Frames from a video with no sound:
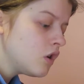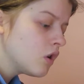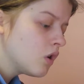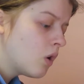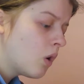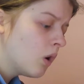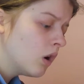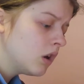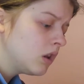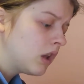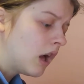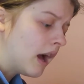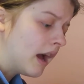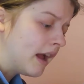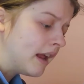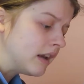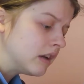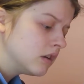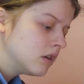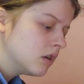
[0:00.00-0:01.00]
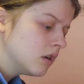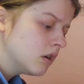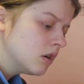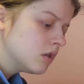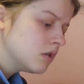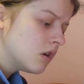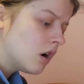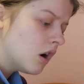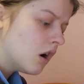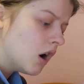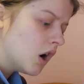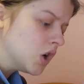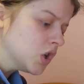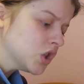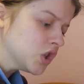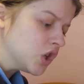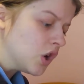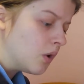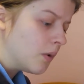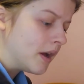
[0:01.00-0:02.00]
Coraline
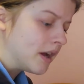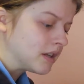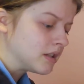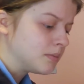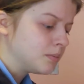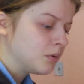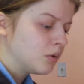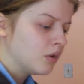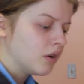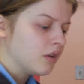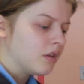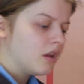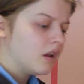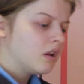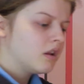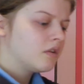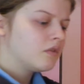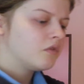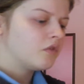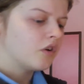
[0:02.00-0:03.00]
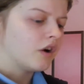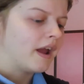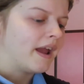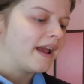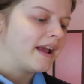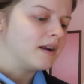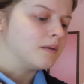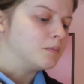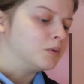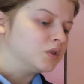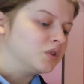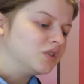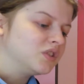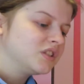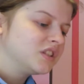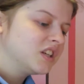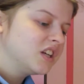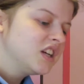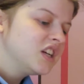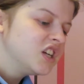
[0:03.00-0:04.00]
also explored for
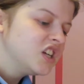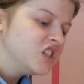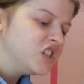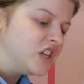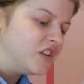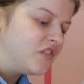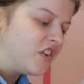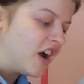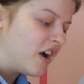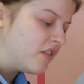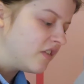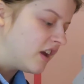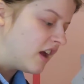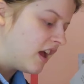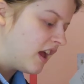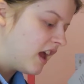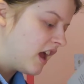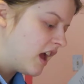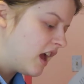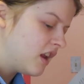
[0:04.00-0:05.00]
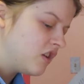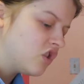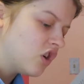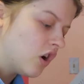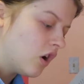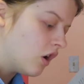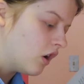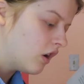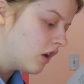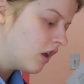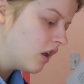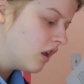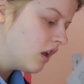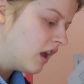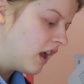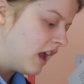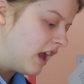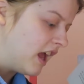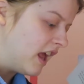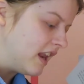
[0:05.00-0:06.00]
animals. She found a hedgehog
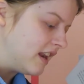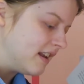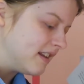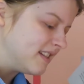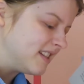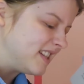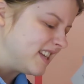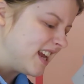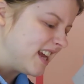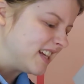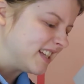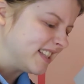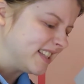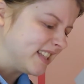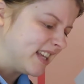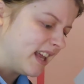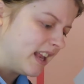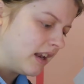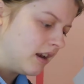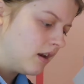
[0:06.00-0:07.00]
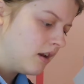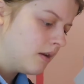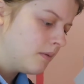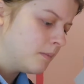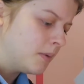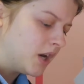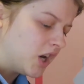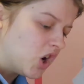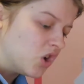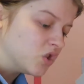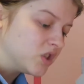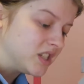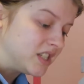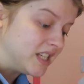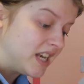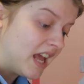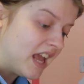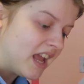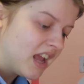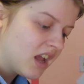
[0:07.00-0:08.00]
and a snakeskin, but no
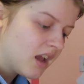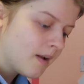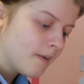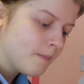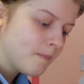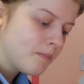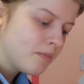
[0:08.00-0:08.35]
snake,